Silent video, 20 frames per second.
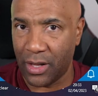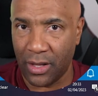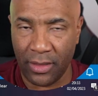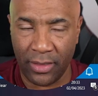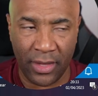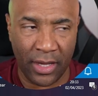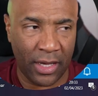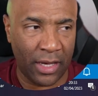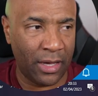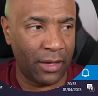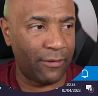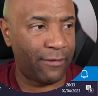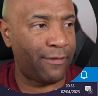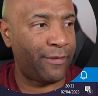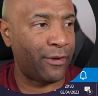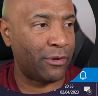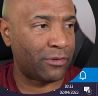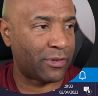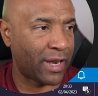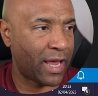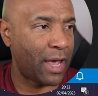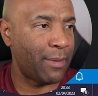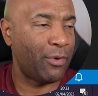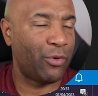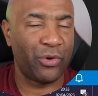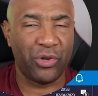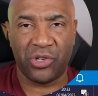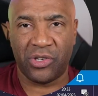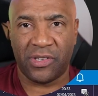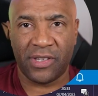the field name,
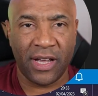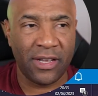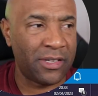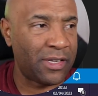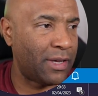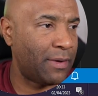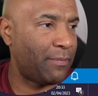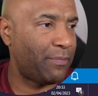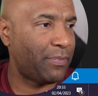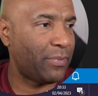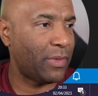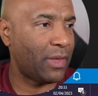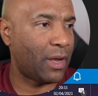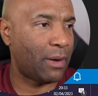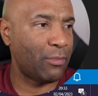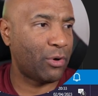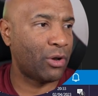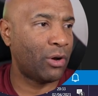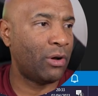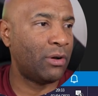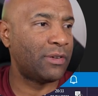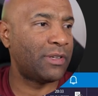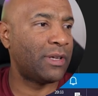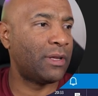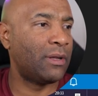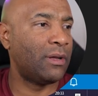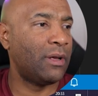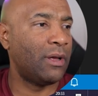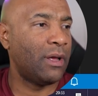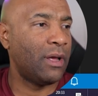which is ID, I'm
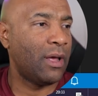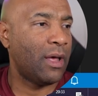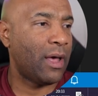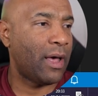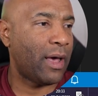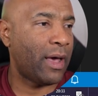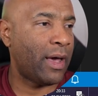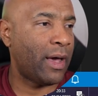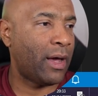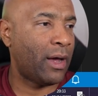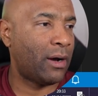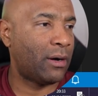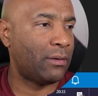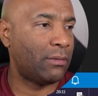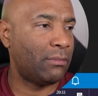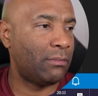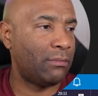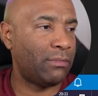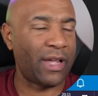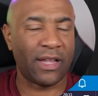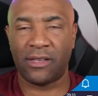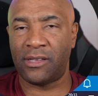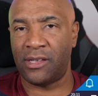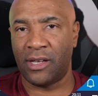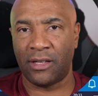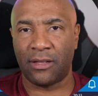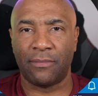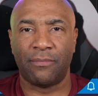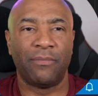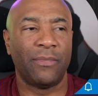closing, and that's
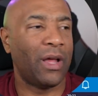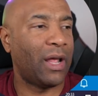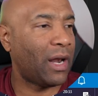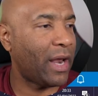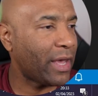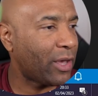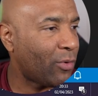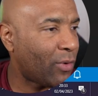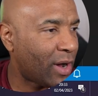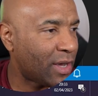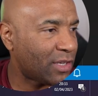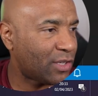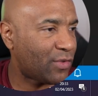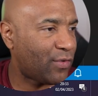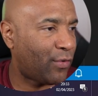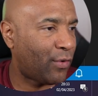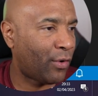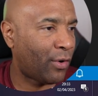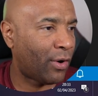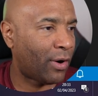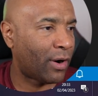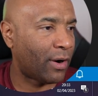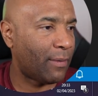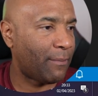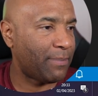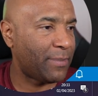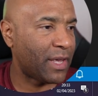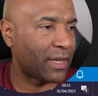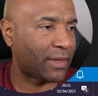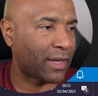it. Likewise for
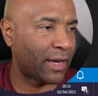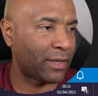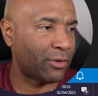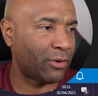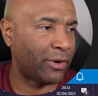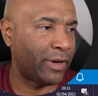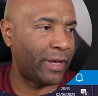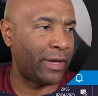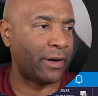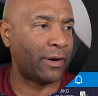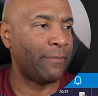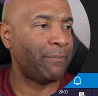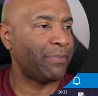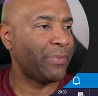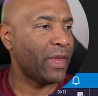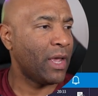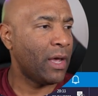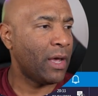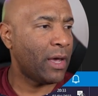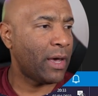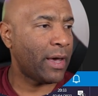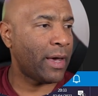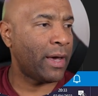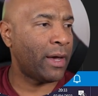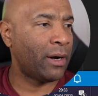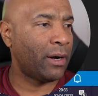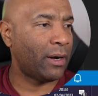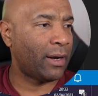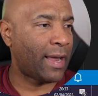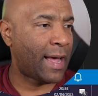the title here.
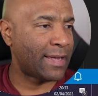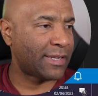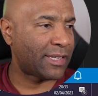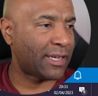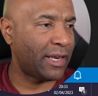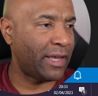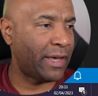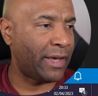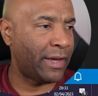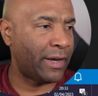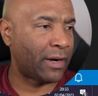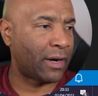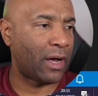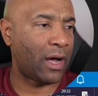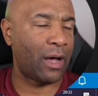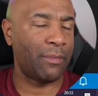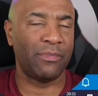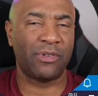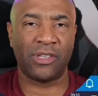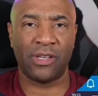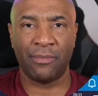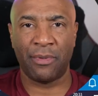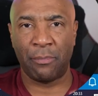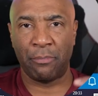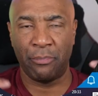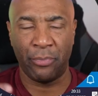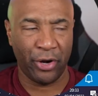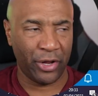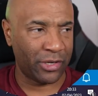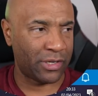And lastly here, I'm simply
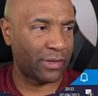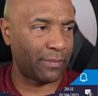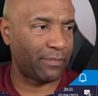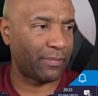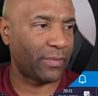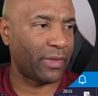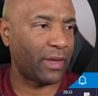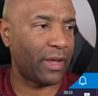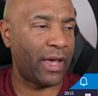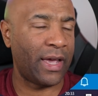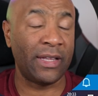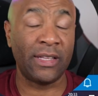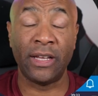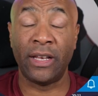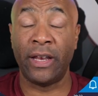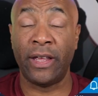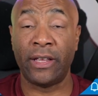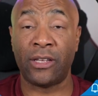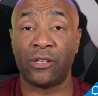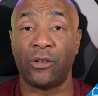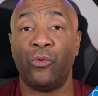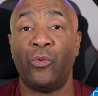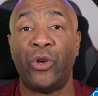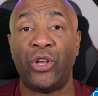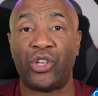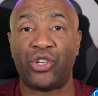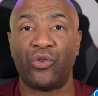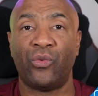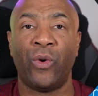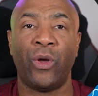printing a delete,
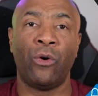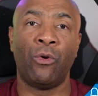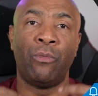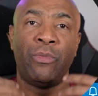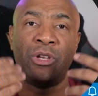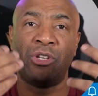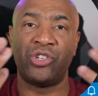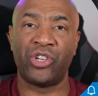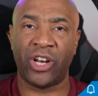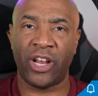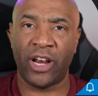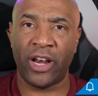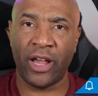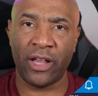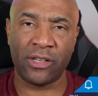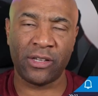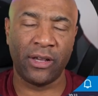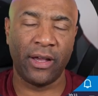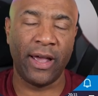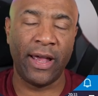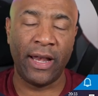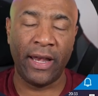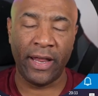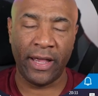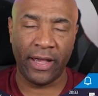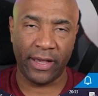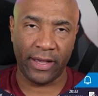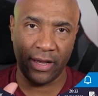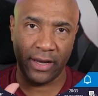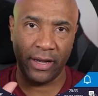which will be generating a
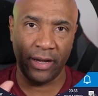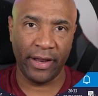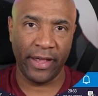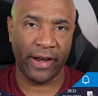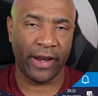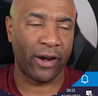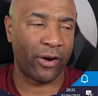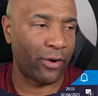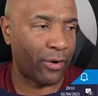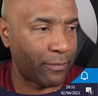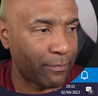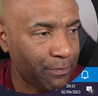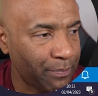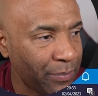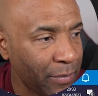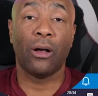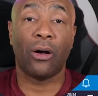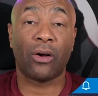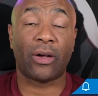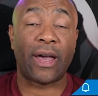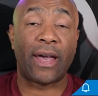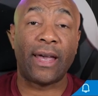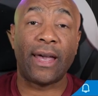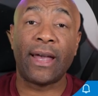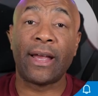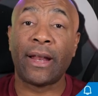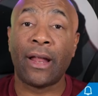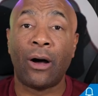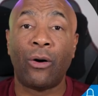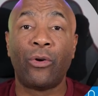link later on. Okay,
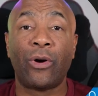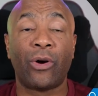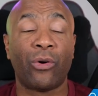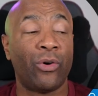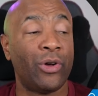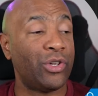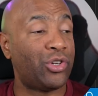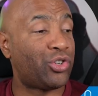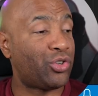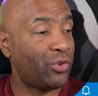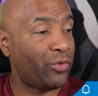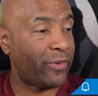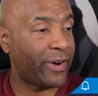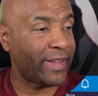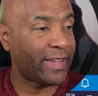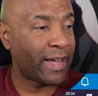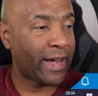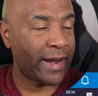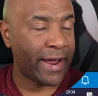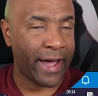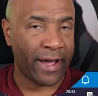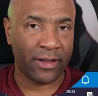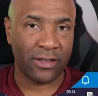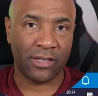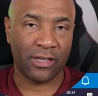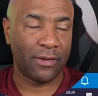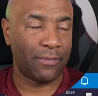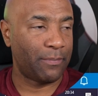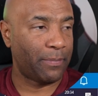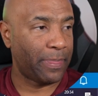and now we're going to
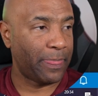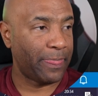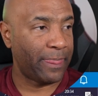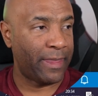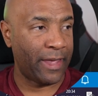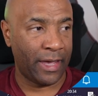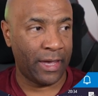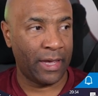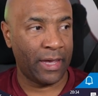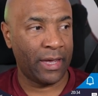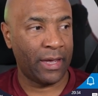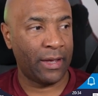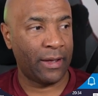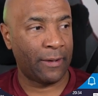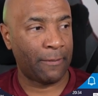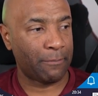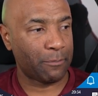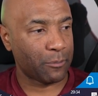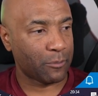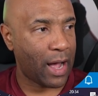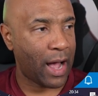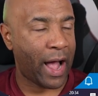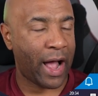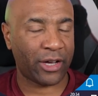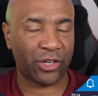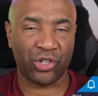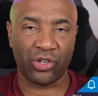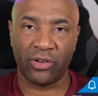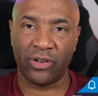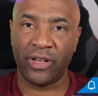redirect the
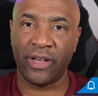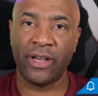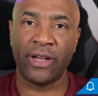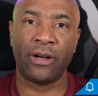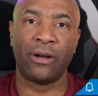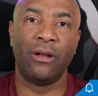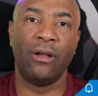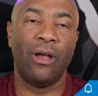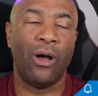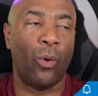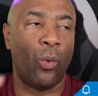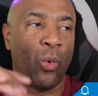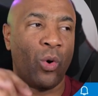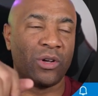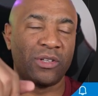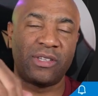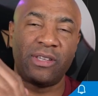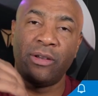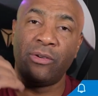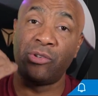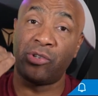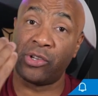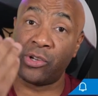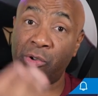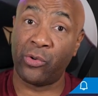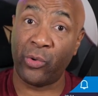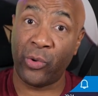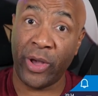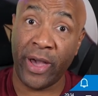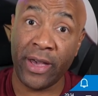action here. Once the user
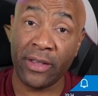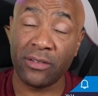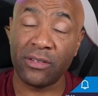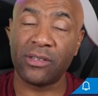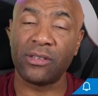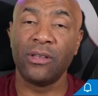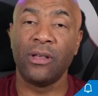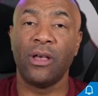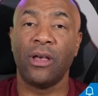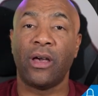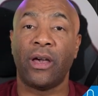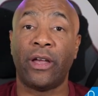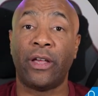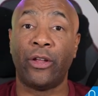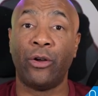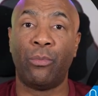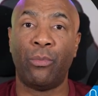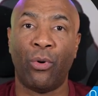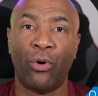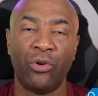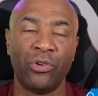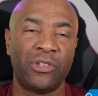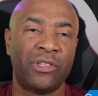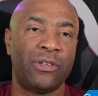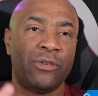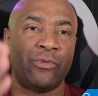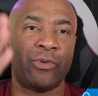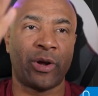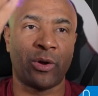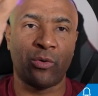creates a new
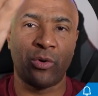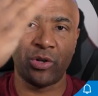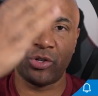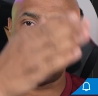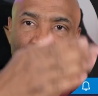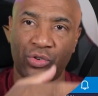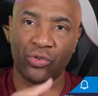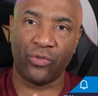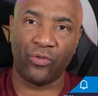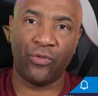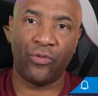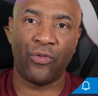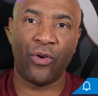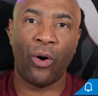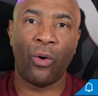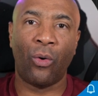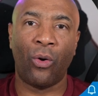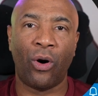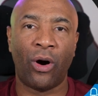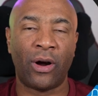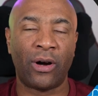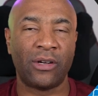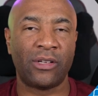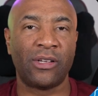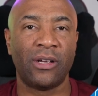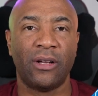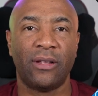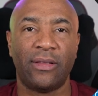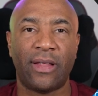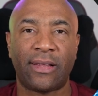post, we're going to
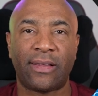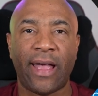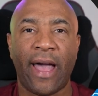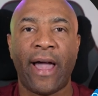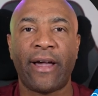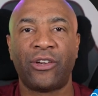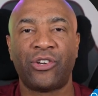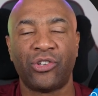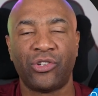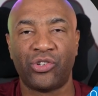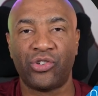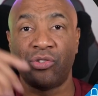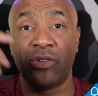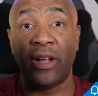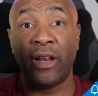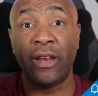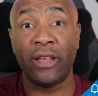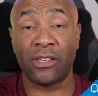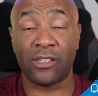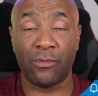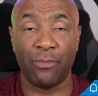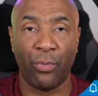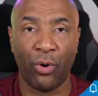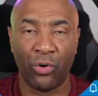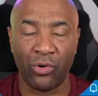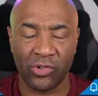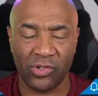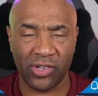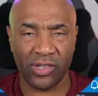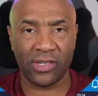forward that action to the list
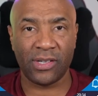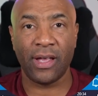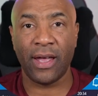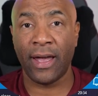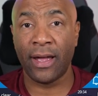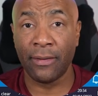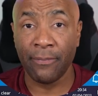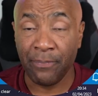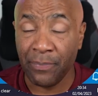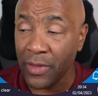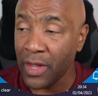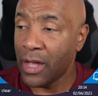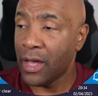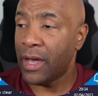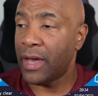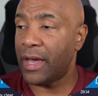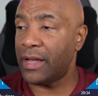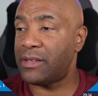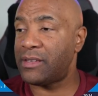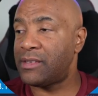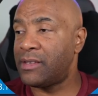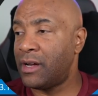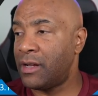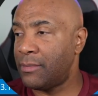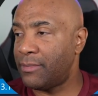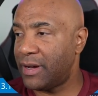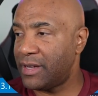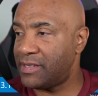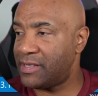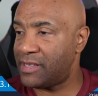posts. And it's
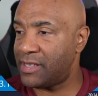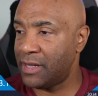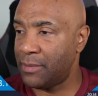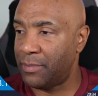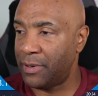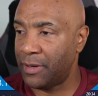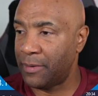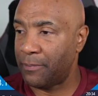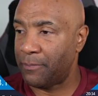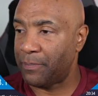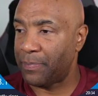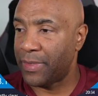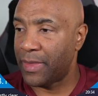done by simply